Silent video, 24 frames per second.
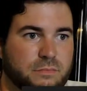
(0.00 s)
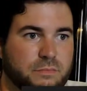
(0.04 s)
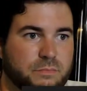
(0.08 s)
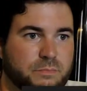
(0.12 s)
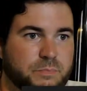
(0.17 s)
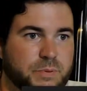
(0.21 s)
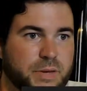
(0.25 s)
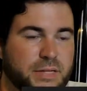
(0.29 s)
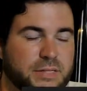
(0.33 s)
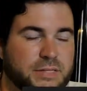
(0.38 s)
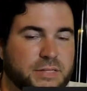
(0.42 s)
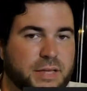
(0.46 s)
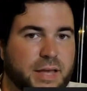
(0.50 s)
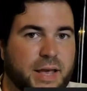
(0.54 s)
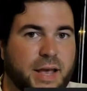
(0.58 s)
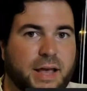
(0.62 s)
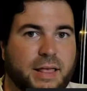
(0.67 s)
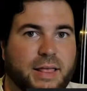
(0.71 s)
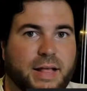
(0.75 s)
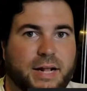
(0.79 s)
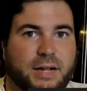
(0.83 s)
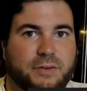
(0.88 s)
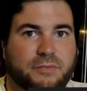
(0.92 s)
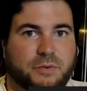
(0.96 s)
beats the hell
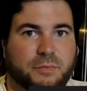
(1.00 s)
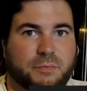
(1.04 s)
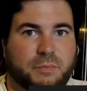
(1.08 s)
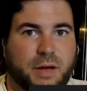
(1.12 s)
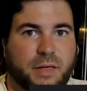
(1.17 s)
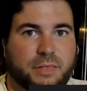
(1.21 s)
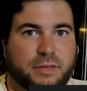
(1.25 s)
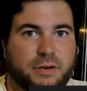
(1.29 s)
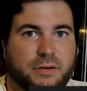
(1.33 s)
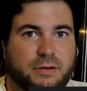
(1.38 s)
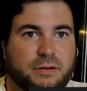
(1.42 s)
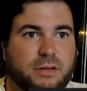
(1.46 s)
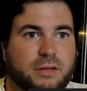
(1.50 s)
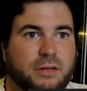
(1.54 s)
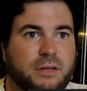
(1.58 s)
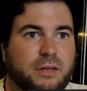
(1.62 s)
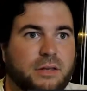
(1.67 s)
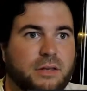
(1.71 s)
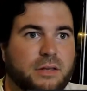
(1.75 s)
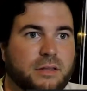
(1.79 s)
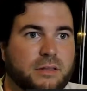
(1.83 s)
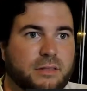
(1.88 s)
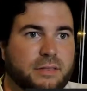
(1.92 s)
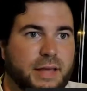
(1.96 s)
out of her mother,
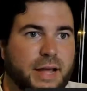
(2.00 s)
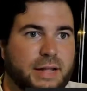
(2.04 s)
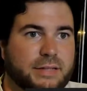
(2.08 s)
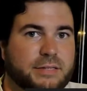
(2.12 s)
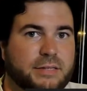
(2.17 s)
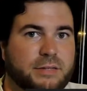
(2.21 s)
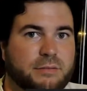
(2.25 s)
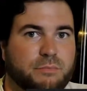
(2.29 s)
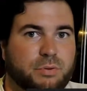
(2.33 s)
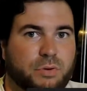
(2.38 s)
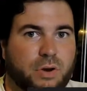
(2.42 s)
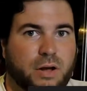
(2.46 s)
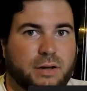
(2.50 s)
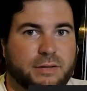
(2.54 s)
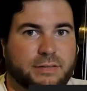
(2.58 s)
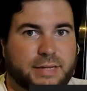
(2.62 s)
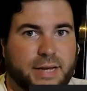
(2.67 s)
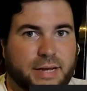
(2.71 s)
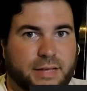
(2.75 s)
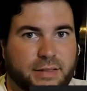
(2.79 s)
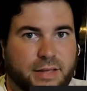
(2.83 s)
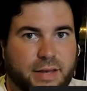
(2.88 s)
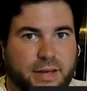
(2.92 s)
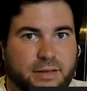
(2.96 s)
that's in broad
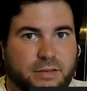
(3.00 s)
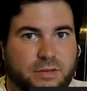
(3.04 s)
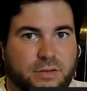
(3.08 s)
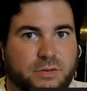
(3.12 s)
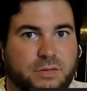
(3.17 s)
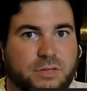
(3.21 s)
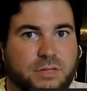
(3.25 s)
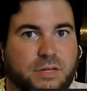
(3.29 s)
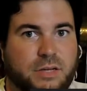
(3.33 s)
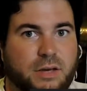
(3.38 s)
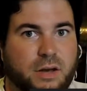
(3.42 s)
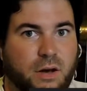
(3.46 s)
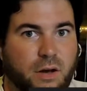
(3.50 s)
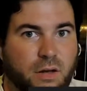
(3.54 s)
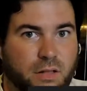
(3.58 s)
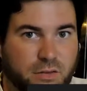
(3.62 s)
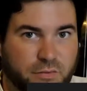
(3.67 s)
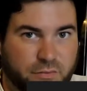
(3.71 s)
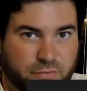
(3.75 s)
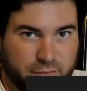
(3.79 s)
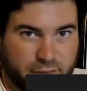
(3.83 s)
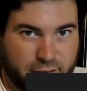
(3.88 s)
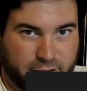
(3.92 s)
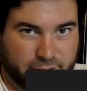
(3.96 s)
daylight. You see all
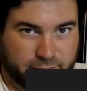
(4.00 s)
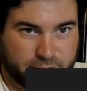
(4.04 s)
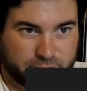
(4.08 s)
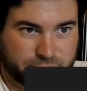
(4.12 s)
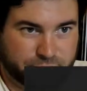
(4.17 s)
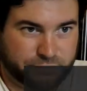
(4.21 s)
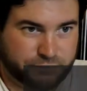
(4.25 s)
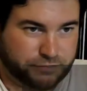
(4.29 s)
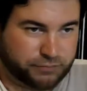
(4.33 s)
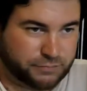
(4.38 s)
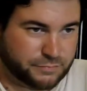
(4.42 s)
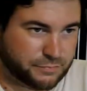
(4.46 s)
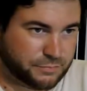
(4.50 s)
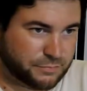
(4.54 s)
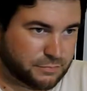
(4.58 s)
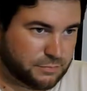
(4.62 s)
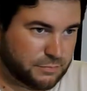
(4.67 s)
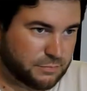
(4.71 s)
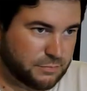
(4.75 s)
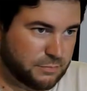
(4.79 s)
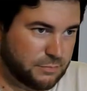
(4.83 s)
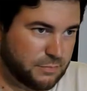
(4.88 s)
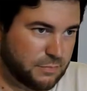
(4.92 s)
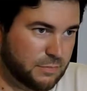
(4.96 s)
of that.
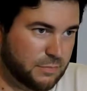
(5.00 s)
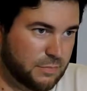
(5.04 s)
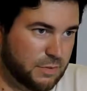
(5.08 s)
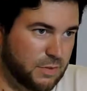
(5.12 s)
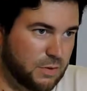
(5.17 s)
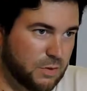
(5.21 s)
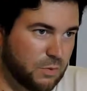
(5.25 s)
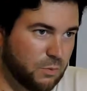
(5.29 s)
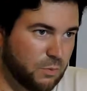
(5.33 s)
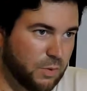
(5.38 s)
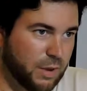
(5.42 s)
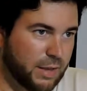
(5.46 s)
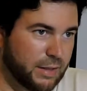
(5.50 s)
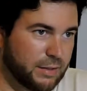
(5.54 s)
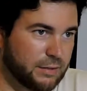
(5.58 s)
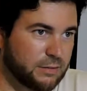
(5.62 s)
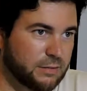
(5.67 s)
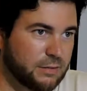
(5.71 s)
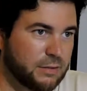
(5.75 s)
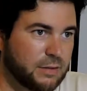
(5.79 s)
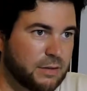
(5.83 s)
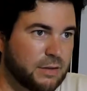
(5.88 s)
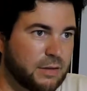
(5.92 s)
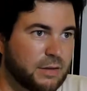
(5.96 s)
When
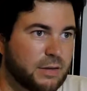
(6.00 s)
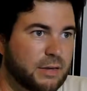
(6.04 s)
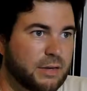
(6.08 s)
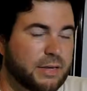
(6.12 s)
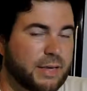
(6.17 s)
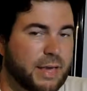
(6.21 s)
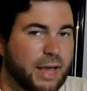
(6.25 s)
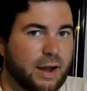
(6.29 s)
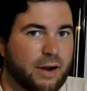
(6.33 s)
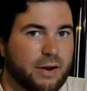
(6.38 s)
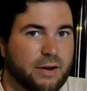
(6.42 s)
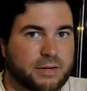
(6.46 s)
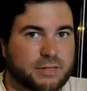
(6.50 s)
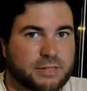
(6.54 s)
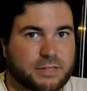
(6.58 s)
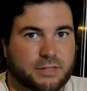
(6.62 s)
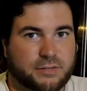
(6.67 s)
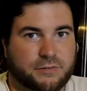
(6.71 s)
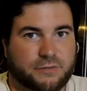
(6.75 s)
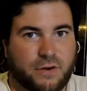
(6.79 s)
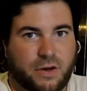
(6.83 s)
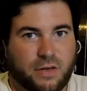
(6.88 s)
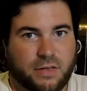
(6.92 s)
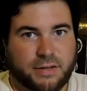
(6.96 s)
Karis is
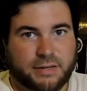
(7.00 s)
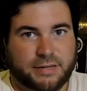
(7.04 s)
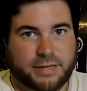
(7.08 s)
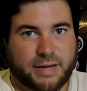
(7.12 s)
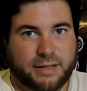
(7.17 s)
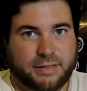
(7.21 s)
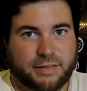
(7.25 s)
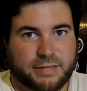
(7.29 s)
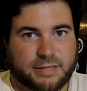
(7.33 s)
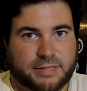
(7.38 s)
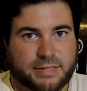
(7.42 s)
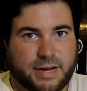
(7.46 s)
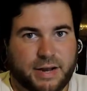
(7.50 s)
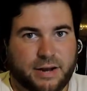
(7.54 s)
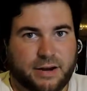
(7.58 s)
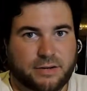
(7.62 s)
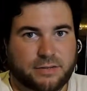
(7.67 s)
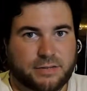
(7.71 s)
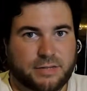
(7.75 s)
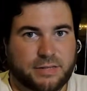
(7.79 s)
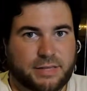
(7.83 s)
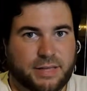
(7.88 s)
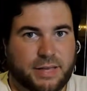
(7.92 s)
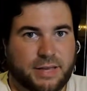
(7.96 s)
falling down the stairs
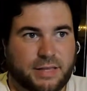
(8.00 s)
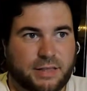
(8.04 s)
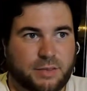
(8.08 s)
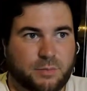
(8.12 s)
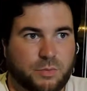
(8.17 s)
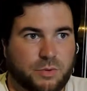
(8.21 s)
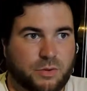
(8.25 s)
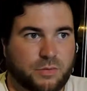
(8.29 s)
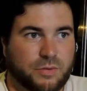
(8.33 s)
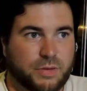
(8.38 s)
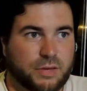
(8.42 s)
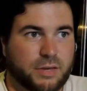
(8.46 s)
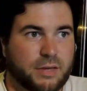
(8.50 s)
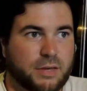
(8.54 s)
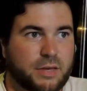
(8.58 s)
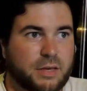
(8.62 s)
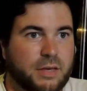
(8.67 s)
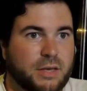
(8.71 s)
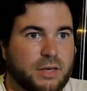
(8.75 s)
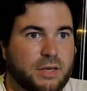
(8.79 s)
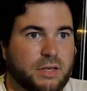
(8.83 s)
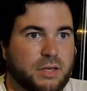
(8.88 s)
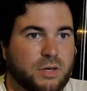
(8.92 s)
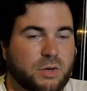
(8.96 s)
at the end of the movie,
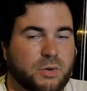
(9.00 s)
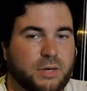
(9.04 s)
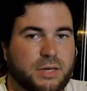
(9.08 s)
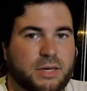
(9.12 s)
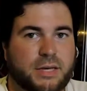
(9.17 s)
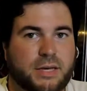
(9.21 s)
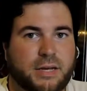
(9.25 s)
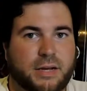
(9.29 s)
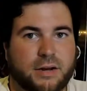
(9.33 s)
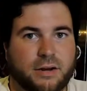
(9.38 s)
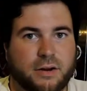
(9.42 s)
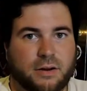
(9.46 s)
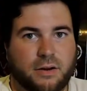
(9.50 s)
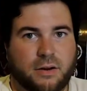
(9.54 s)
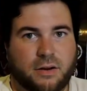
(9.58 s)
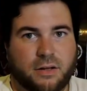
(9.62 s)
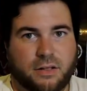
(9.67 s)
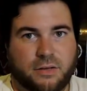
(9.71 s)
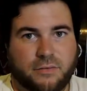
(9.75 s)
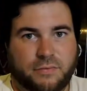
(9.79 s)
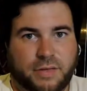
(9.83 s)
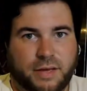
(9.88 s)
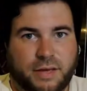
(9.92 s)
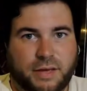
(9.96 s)
you hear all
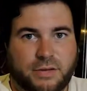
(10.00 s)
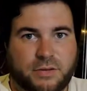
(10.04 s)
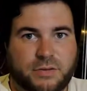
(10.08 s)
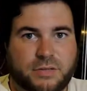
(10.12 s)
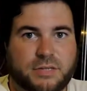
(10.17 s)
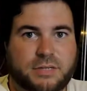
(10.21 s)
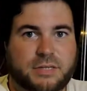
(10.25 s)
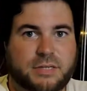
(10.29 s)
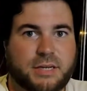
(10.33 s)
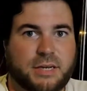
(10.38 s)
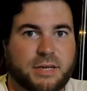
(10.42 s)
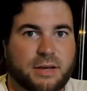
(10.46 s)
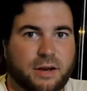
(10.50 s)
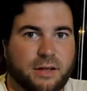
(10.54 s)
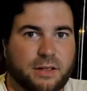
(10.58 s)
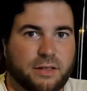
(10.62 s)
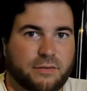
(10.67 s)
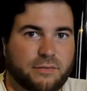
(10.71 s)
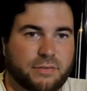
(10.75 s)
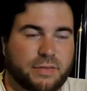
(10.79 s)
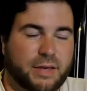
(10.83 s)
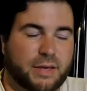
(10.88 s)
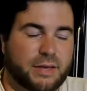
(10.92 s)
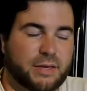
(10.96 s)
of that. You see all
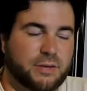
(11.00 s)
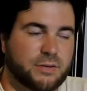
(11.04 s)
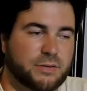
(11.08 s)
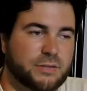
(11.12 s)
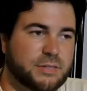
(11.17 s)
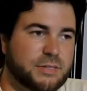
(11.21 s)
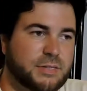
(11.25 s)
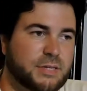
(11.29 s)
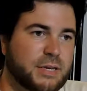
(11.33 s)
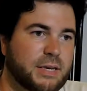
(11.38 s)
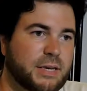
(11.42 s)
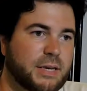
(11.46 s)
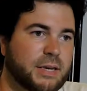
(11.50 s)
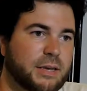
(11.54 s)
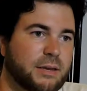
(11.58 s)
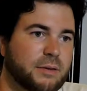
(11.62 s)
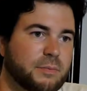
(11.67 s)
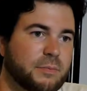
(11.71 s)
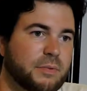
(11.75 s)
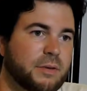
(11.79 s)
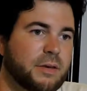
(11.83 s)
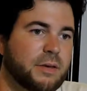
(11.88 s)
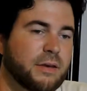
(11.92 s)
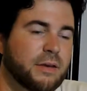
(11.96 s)
of that. You see him
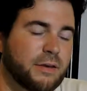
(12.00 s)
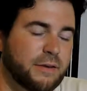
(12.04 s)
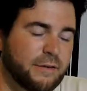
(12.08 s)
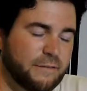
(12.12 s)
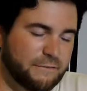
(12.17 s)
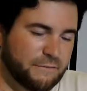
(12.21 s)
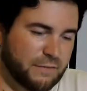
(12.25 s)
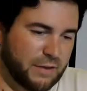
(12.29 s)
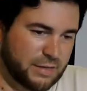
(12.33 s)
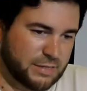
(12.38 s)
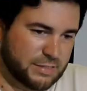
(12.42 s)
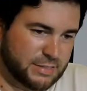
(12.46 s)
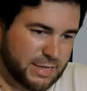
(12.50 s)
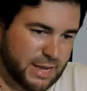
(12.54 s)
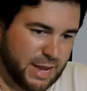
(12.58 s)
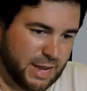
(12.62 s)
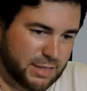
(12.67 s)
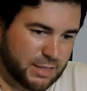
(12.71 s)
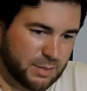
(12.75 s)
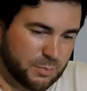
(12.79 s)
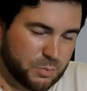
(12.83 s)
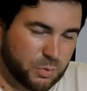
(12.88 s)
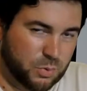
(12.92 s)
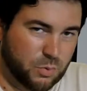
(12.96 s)
face down
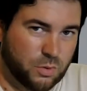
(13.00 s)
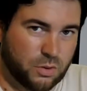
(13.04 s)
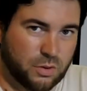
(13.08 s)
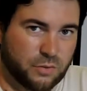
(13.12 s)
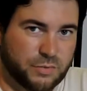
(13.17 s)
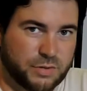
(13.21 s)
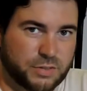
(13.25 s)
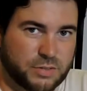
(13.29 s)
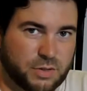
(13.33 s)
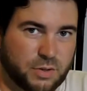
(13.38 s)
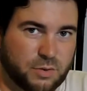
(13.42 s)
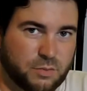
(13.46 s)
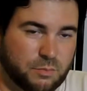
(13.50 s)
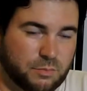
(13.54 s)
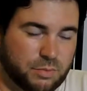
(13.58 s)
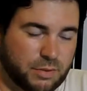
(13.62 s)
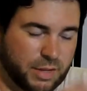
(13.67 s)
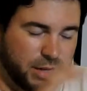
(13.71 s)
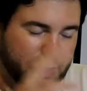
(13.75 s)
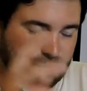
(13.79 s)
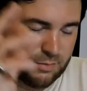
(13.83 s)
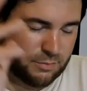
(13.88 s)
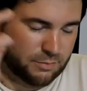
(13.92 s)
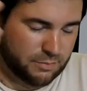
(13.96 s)
in a pool of his own
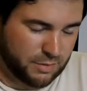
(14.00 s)
blood,